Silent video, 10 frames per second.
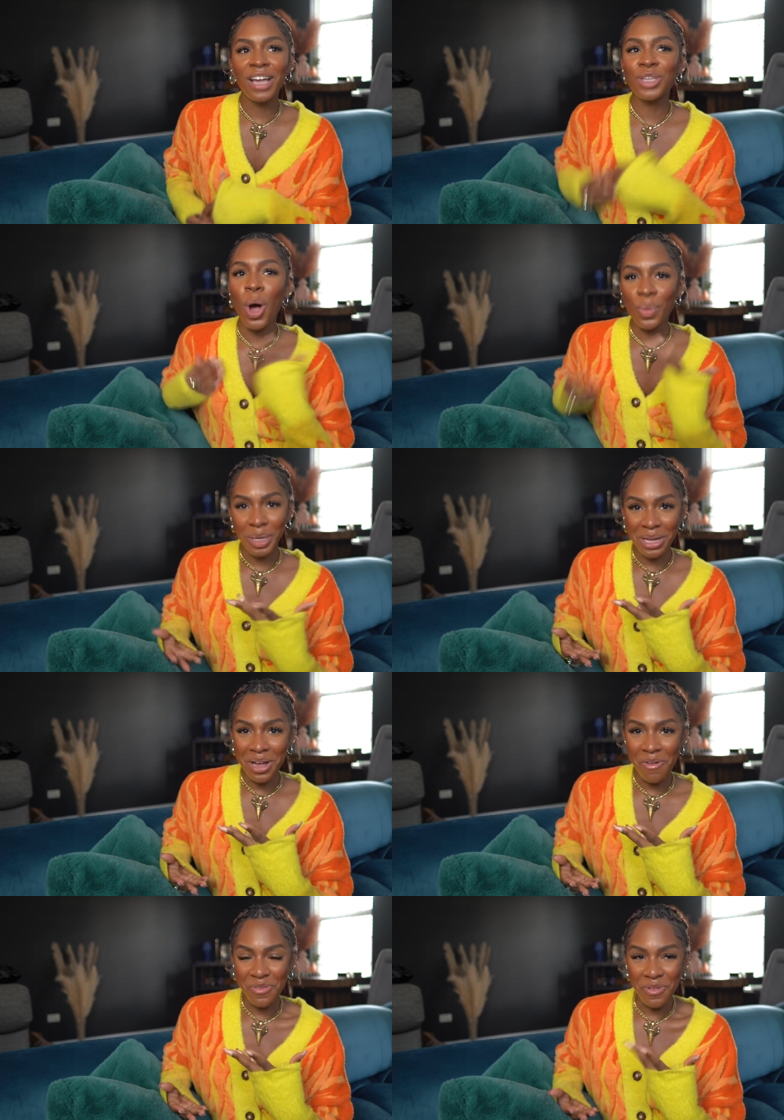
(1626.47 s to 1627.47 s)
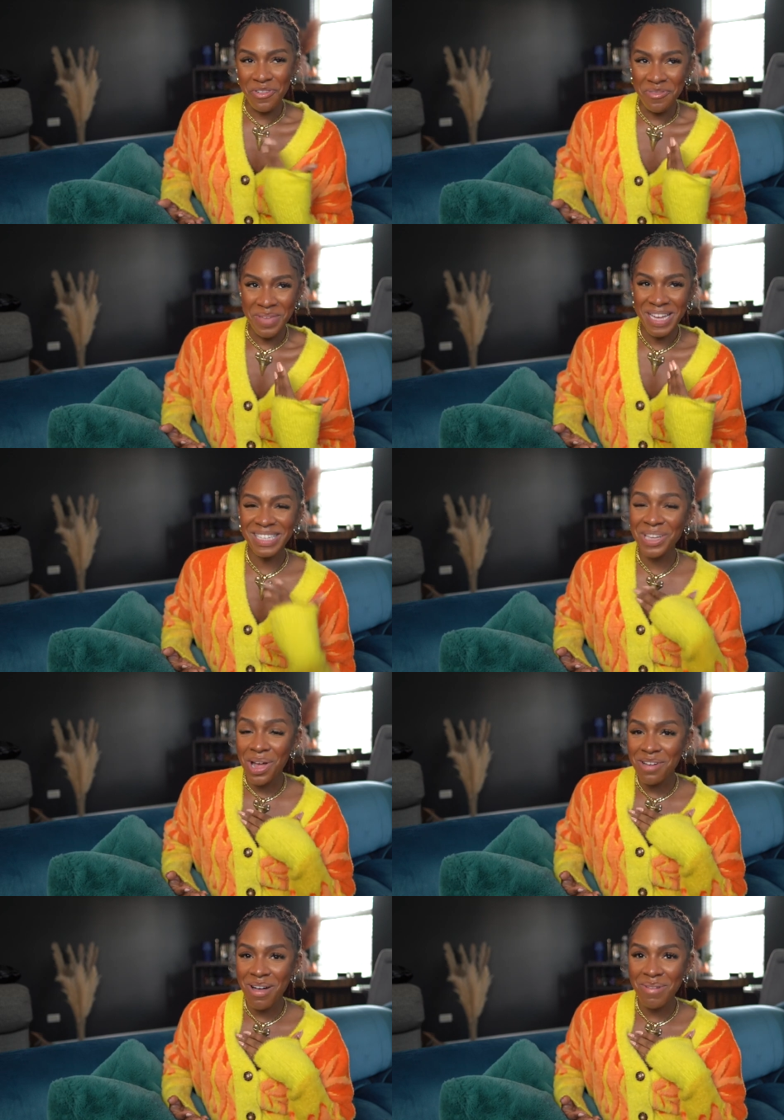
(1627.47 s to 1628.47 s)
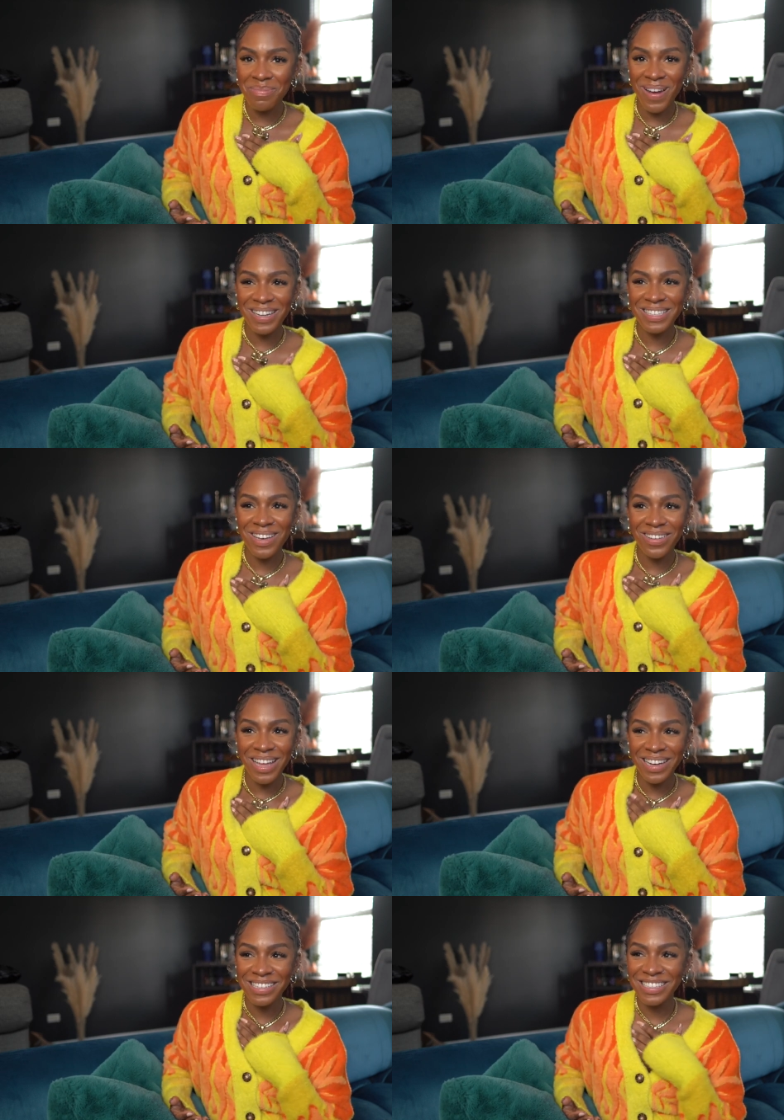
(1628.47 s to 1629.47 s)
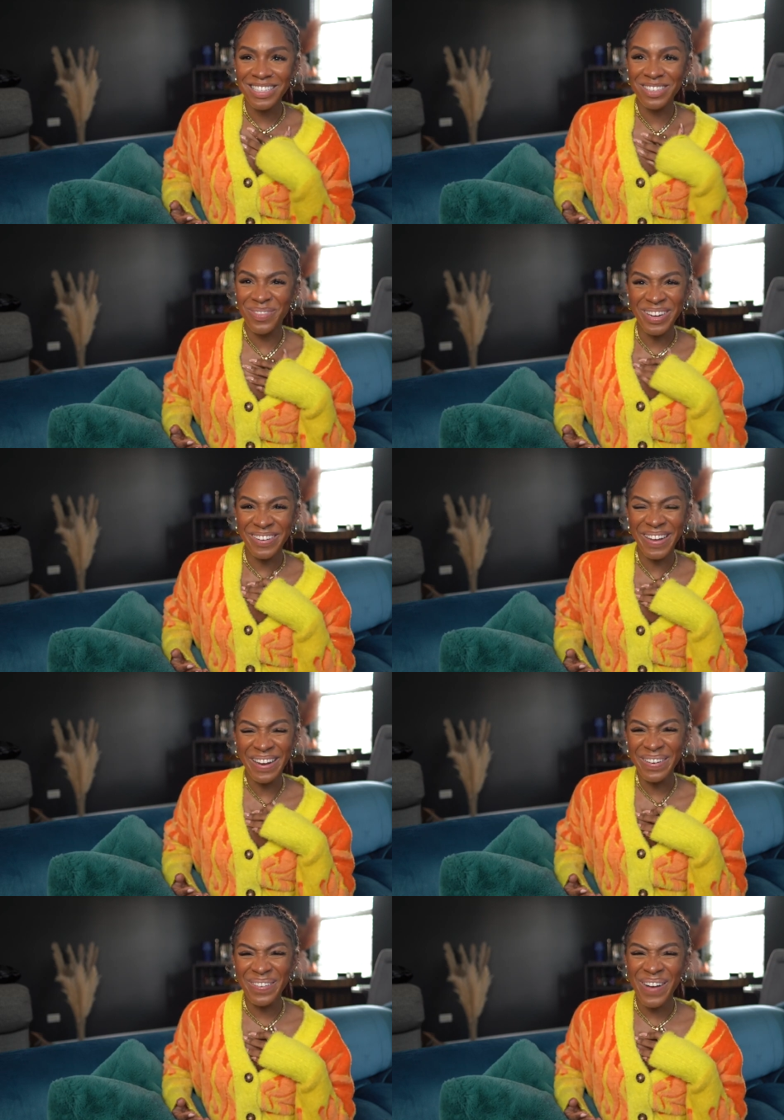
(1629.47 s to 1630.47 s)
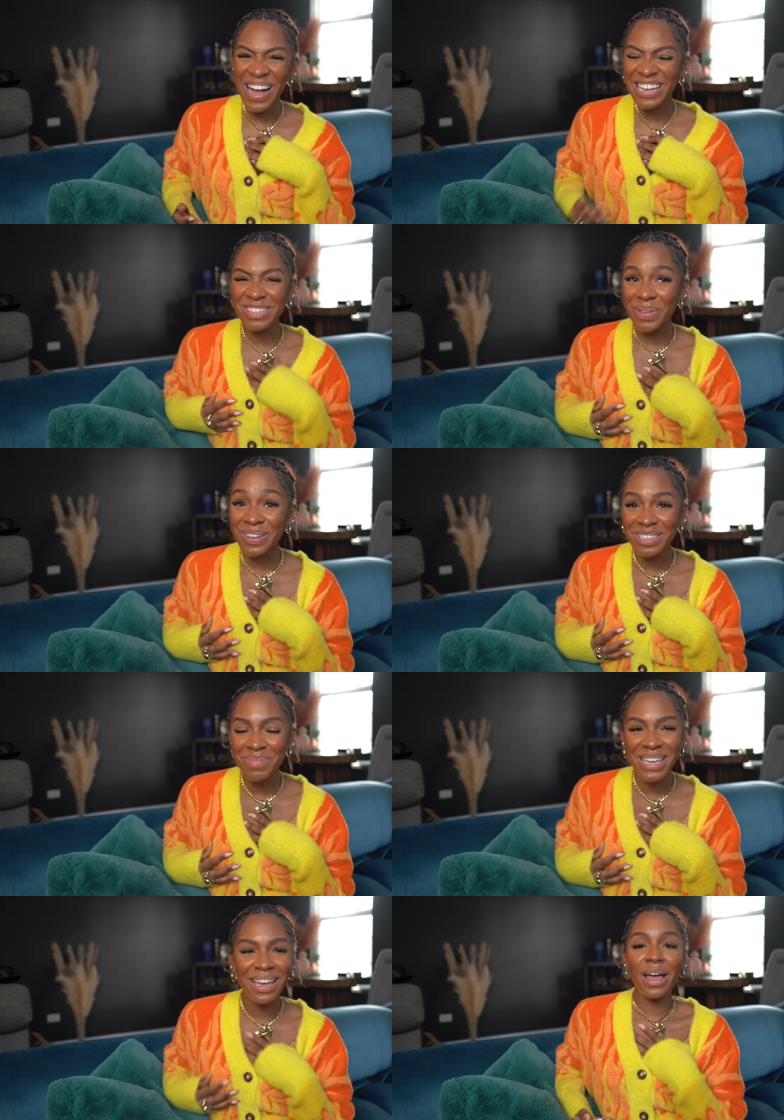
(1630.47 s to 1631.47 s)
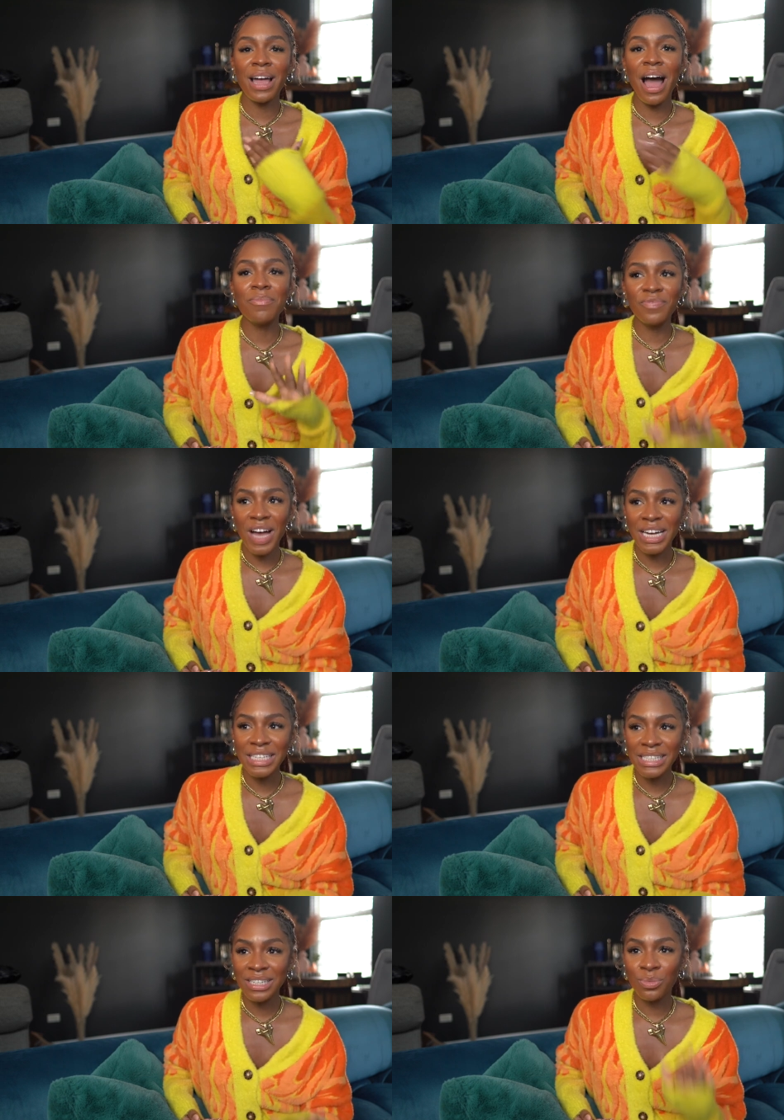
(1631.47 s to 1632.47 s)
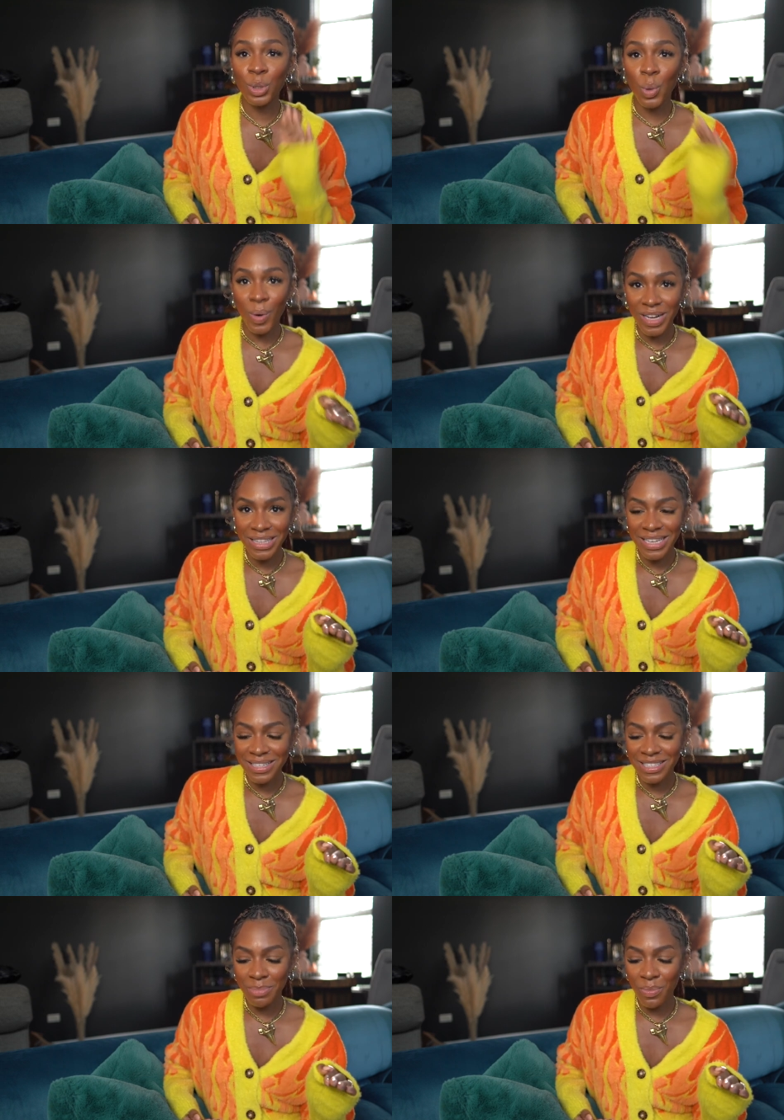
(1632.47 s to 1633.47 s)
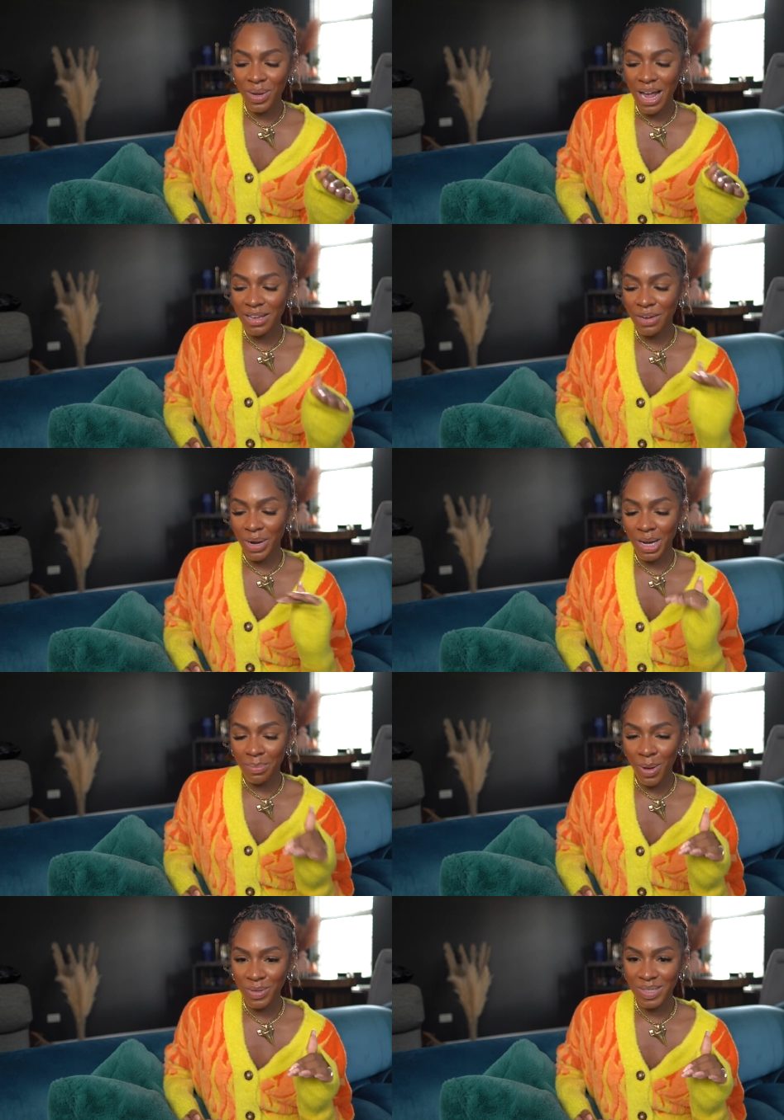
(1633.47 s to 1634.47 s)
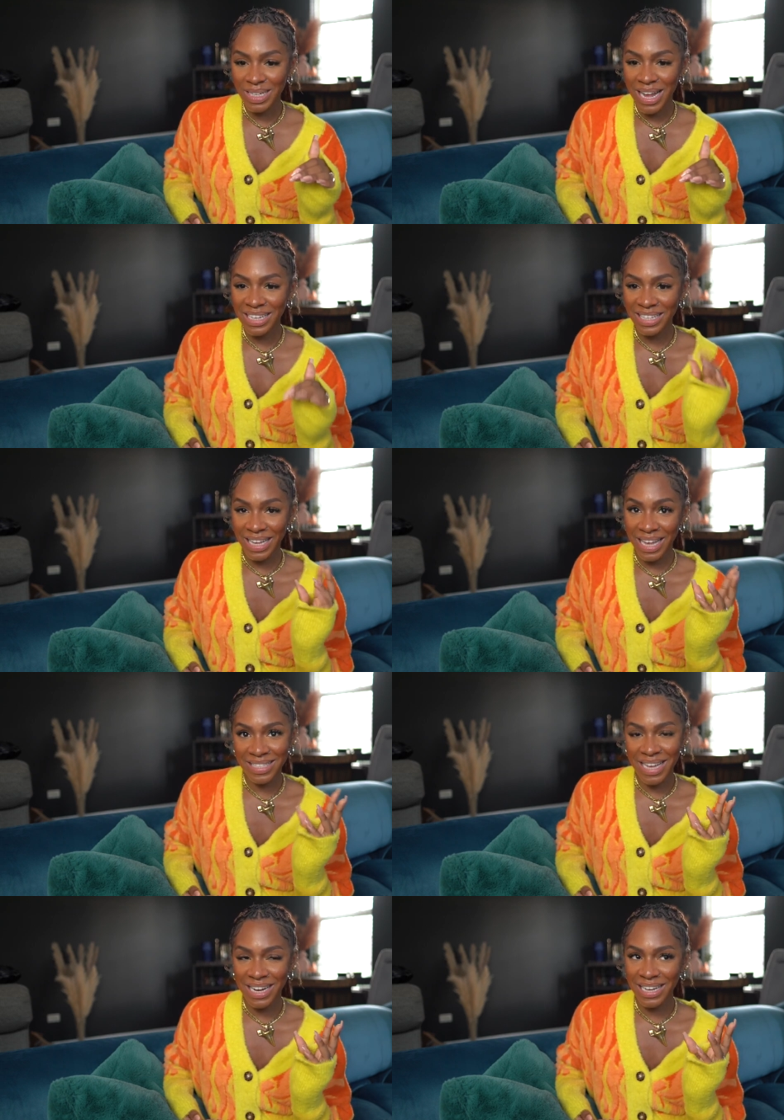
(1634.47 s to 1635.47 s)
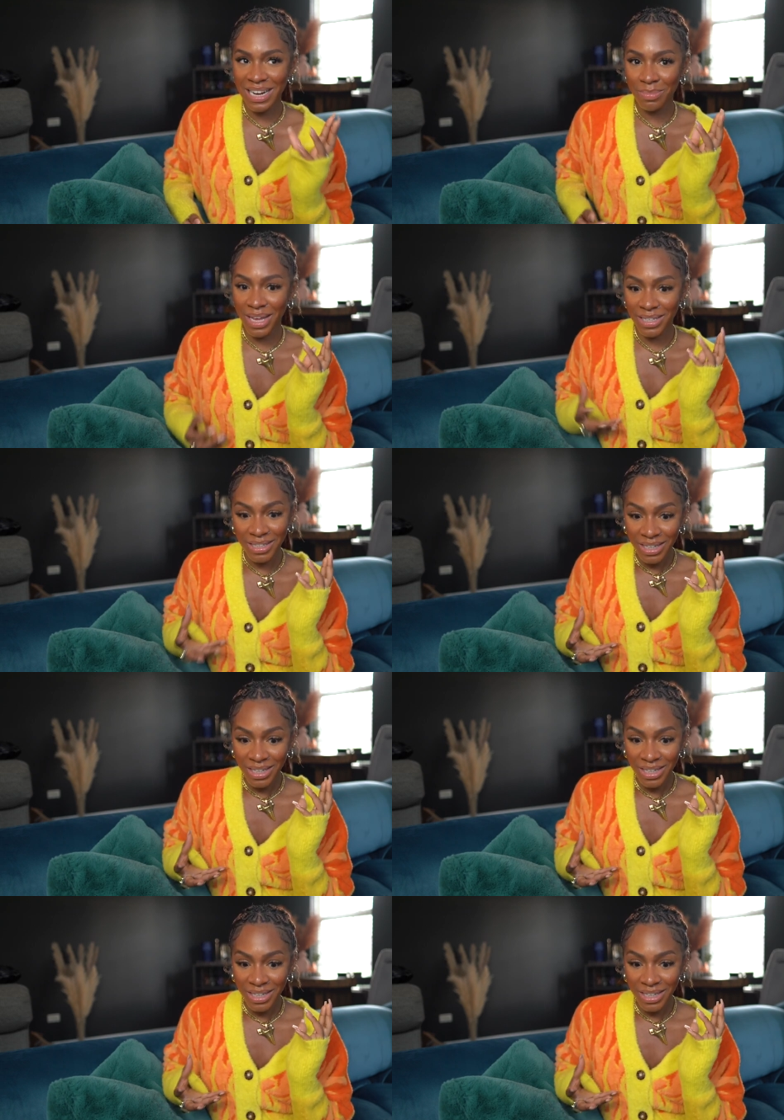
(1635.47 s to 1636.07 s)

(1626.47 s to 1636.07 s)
It's already uncomfortable for me to talk about my pregnancy online. It's just weird. I don't know why. It's weird to me. Like, I'm fine recording this, but when I get ready to post it, I get like anxiety and I'm like,